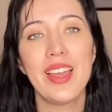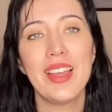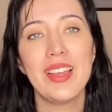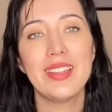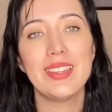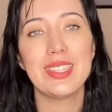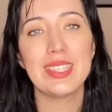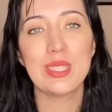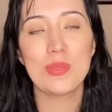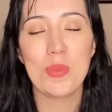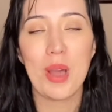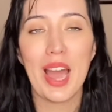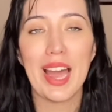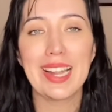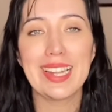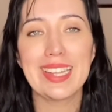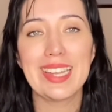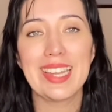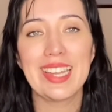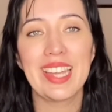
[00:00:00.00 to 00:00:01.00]

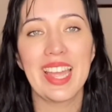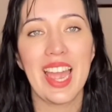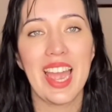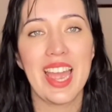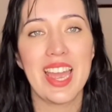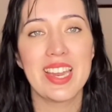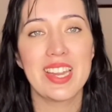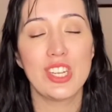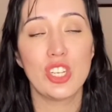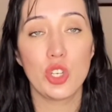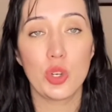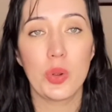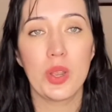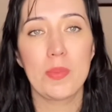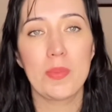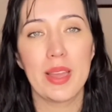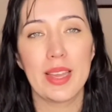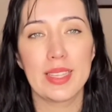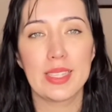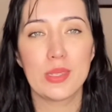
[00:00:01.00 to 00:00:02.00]
smiling and enjoying
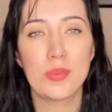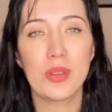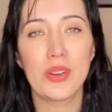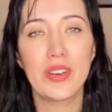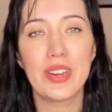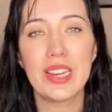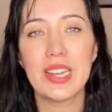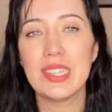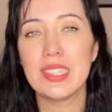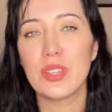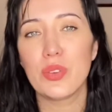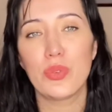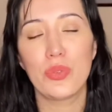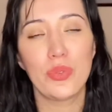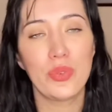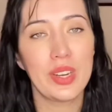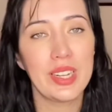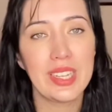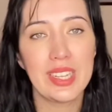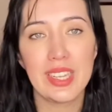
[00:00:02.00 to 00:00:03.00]
my experience.
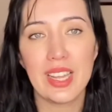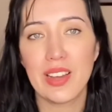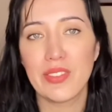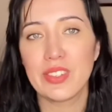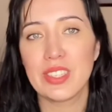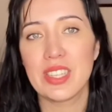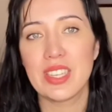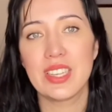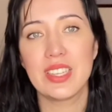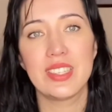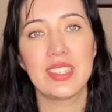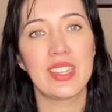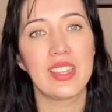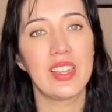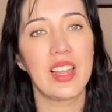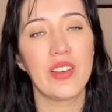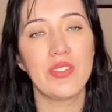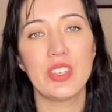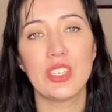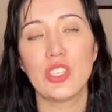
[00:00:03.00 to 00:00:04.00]
Really loved this,
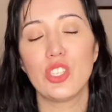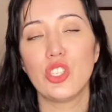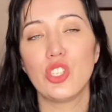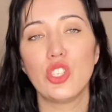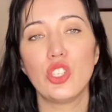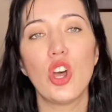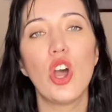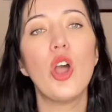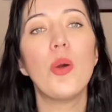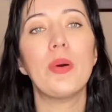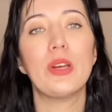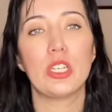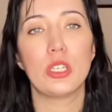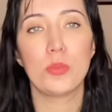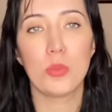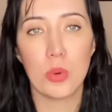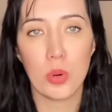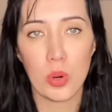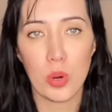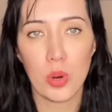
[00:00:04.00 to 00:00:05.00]
loved it so much
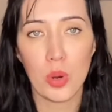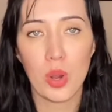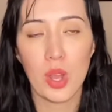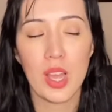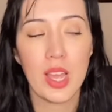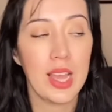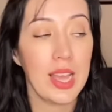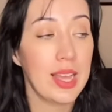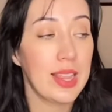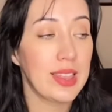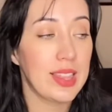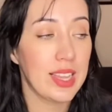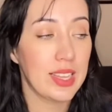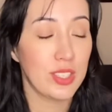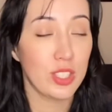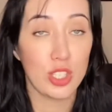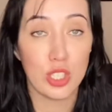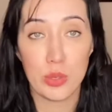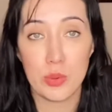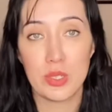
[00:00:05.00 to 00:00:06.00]
more than
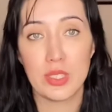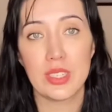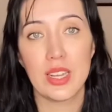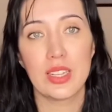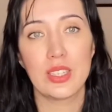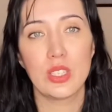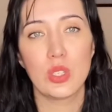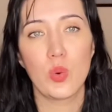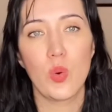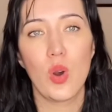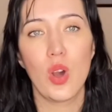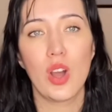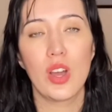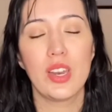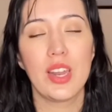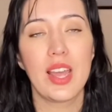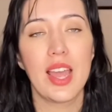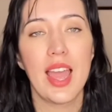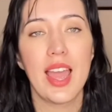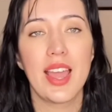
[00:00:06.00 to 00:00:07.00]
Suicide Squad,
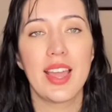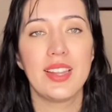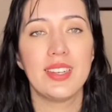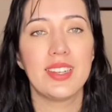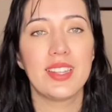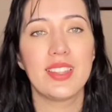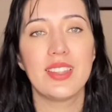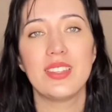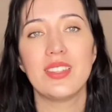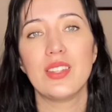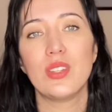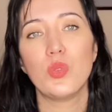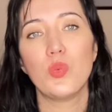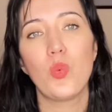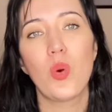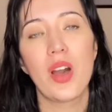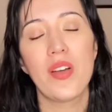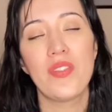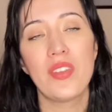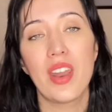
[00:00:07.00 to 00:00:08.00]
and this is
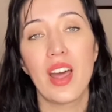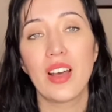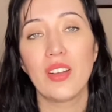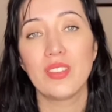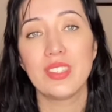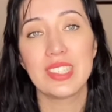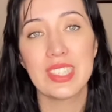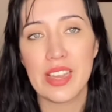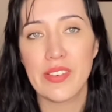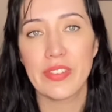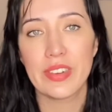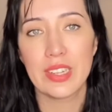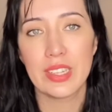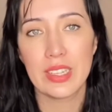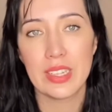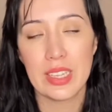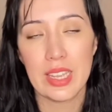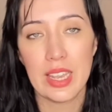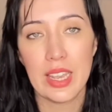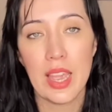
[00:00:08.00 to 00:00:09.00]
one that I'll
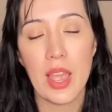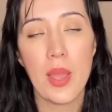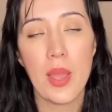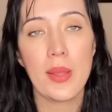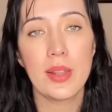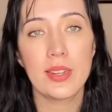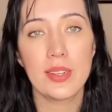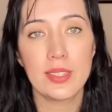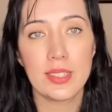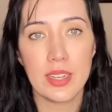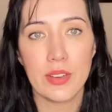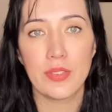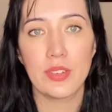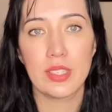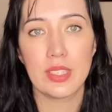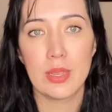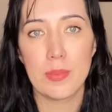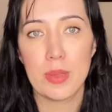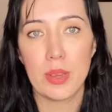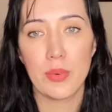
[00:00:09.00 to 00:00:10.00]
definitely
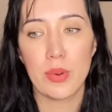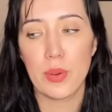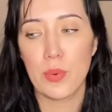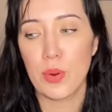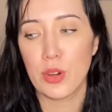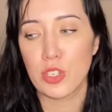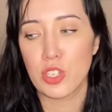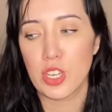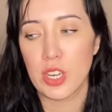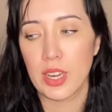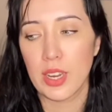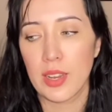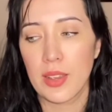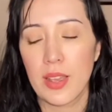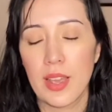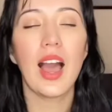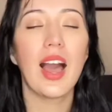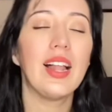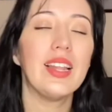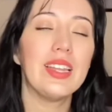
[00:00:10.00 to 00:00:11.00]
be rewatching.
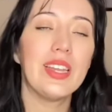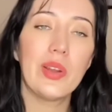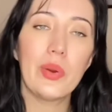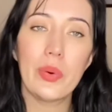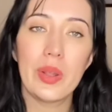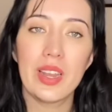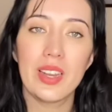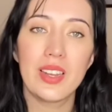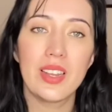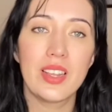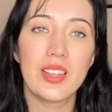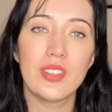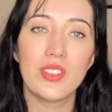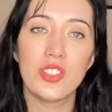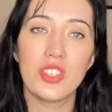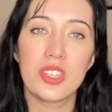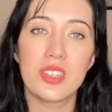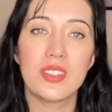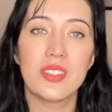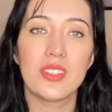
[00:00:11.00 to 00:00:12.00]
Harley Quinn is
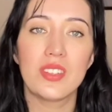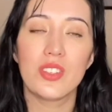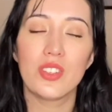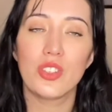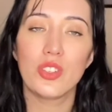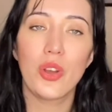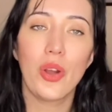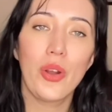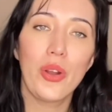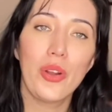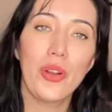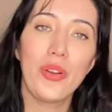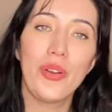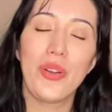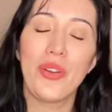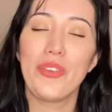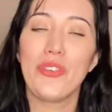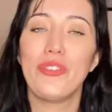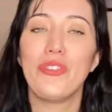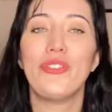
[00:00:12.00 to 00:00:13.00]
just so
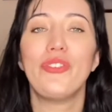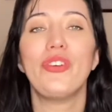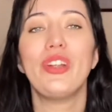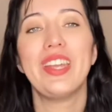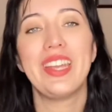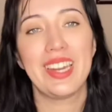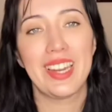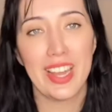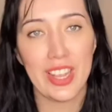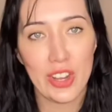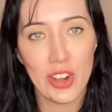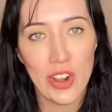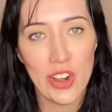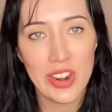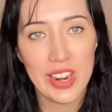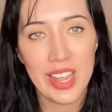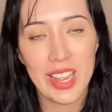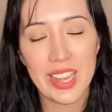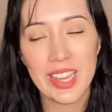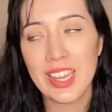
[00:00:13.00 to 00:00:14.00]
freaking
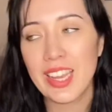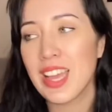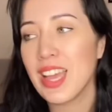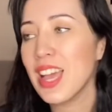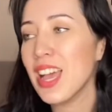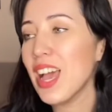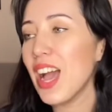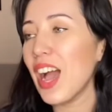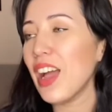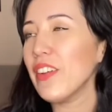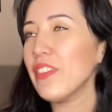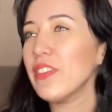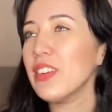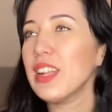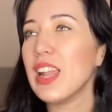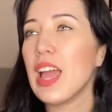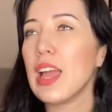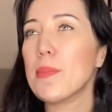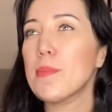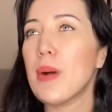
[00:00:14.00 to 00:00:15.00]
iconic. I feel
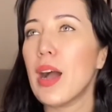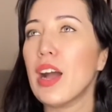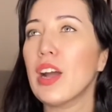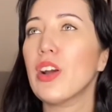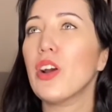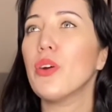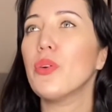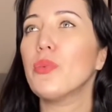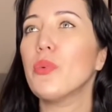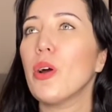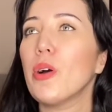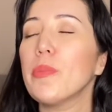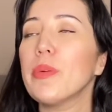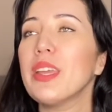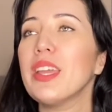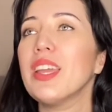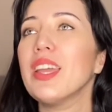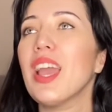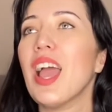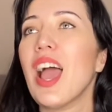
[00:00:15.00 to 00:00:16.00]
like Margot
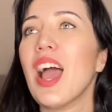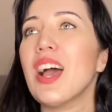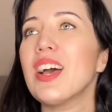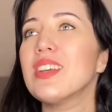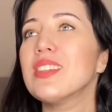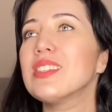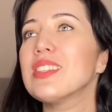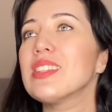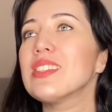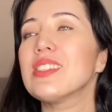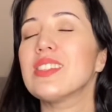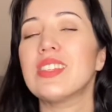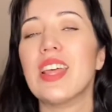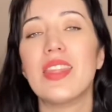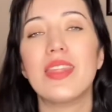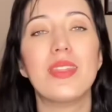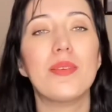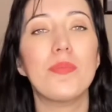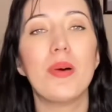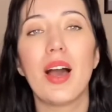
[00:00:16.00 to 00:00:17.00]
Robbie has set
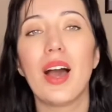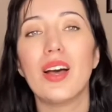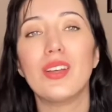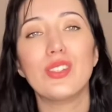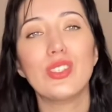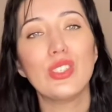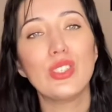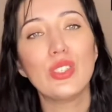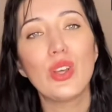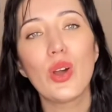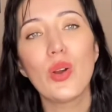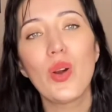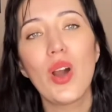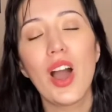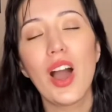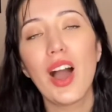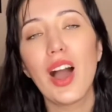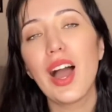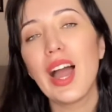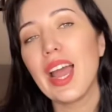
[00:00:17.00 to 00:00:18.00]
the bar so
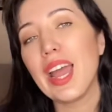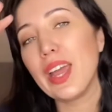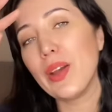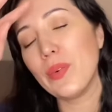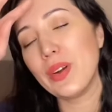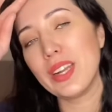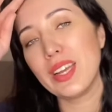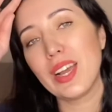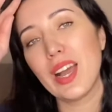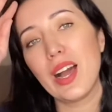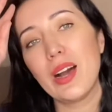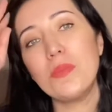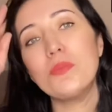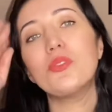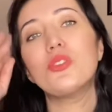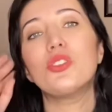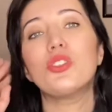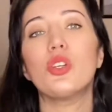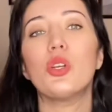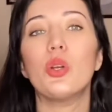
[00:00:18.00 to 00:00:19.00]
high when it
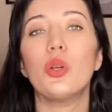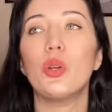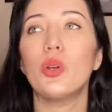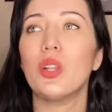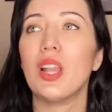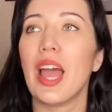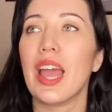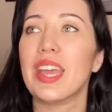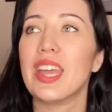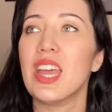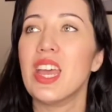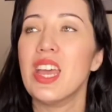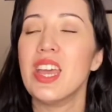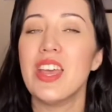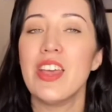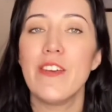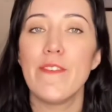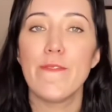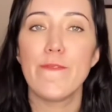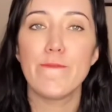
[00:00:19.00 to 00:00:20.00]
comes to like
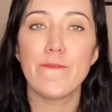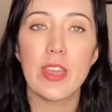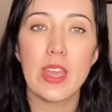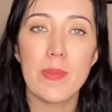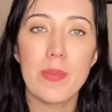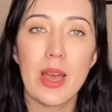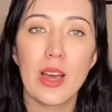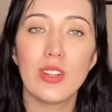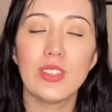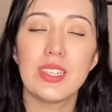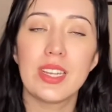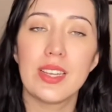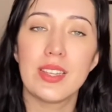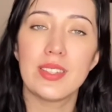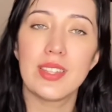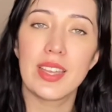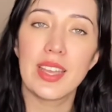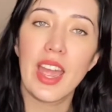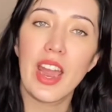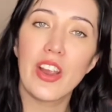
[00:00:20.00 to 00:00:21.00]
female
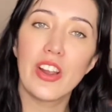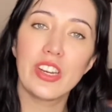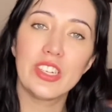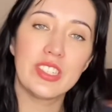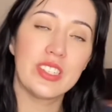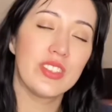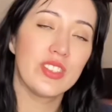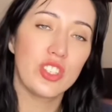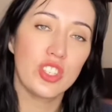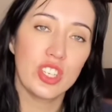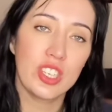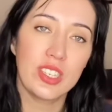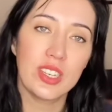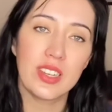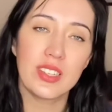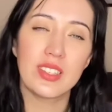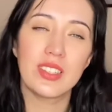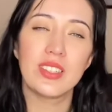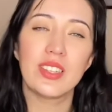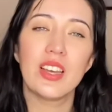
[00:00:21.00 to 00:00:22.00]
DC characters. She does
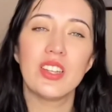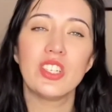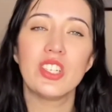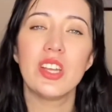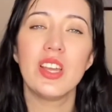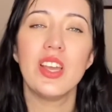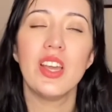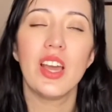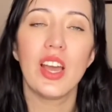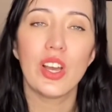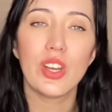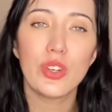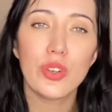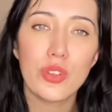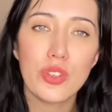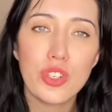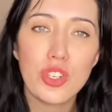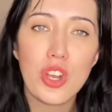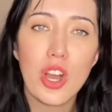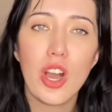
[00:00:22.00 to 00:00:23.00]
such a good
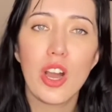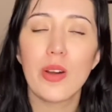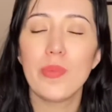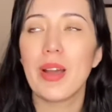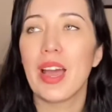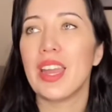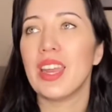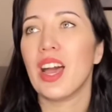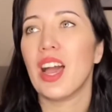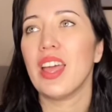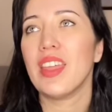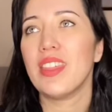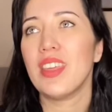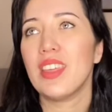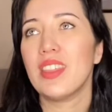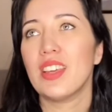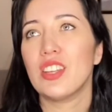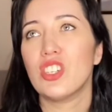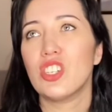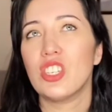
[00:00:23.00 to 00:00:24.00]
job, and I think
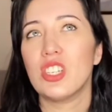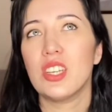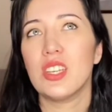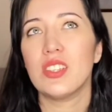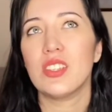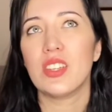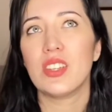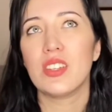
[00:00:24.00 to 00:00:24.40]
that she's